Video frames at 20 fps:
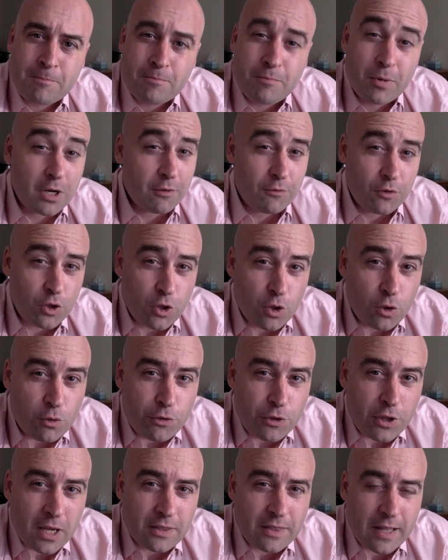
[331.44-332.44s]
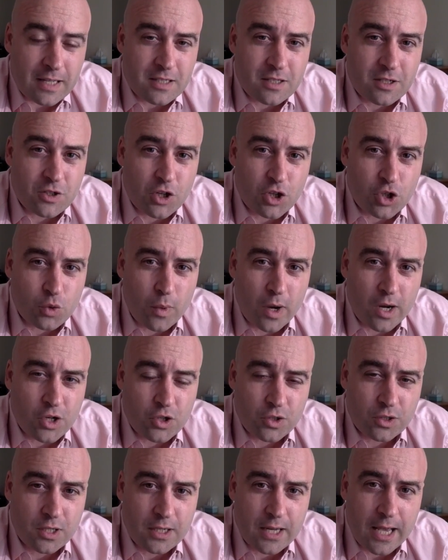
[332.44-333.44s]
But if you think that's the
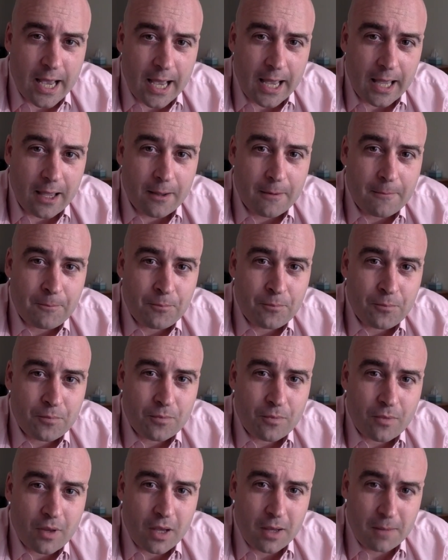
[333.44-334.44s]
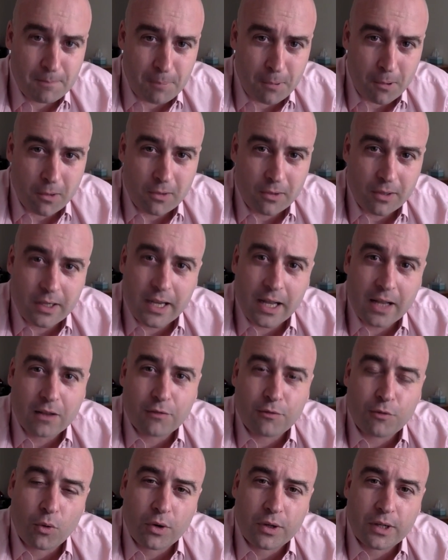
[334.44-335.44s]
situation today in Berkeley,
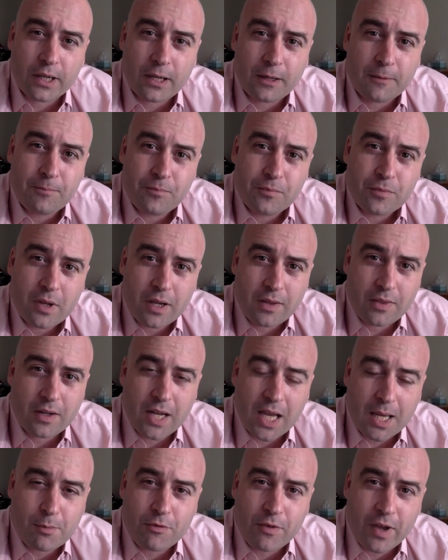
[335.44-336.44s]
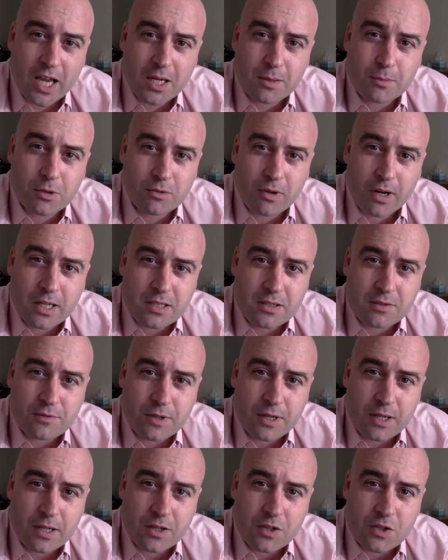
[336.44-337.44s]
California, in the name of animal rights and
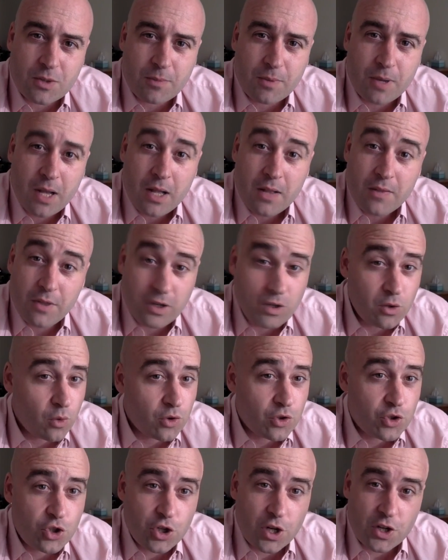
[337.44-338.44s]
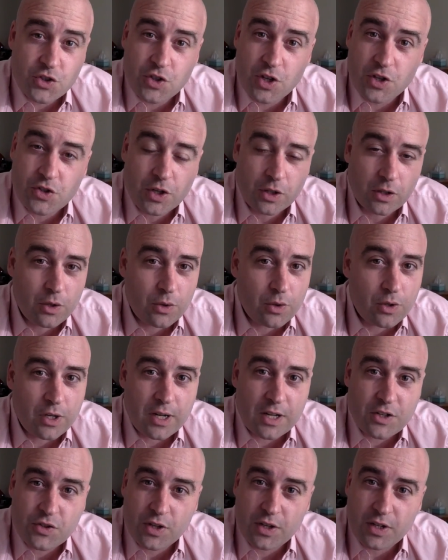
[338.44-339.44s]
veganism, then you're just as deluded
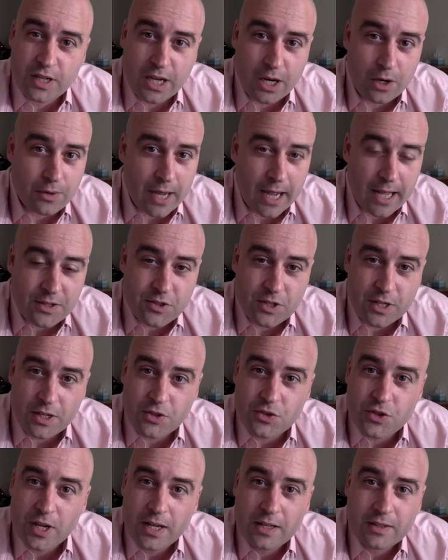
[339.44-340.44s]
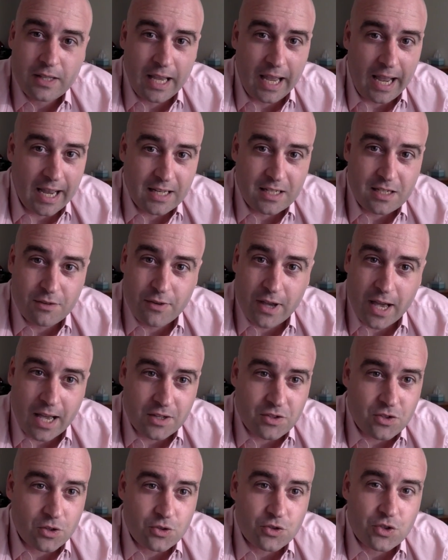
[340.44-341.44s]
as the neo-Nazis, the
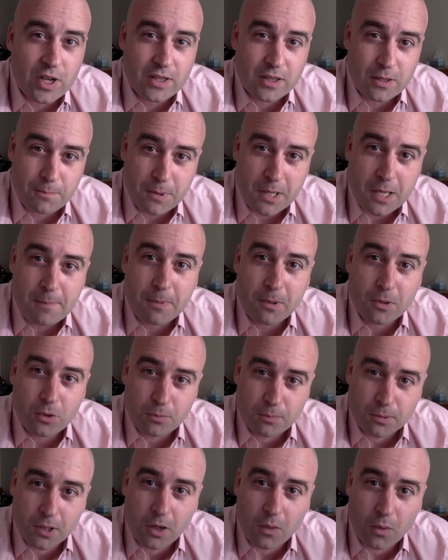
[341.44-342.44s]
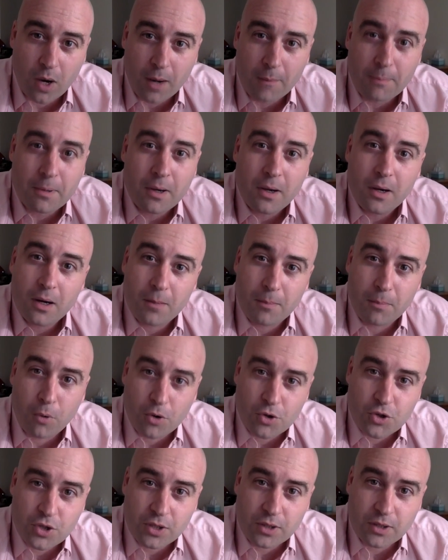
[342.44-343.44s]
anti-vaxxers, and the people who blow up
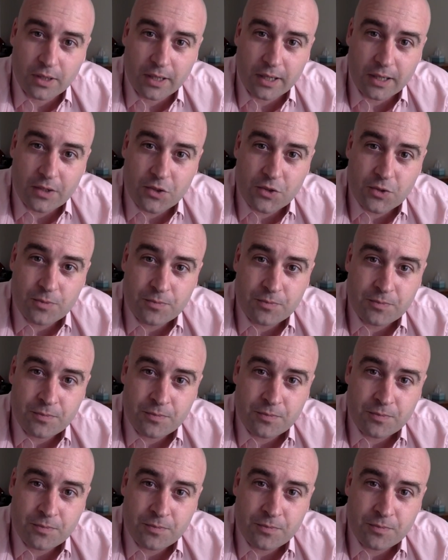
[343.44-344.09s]
abortion clinics.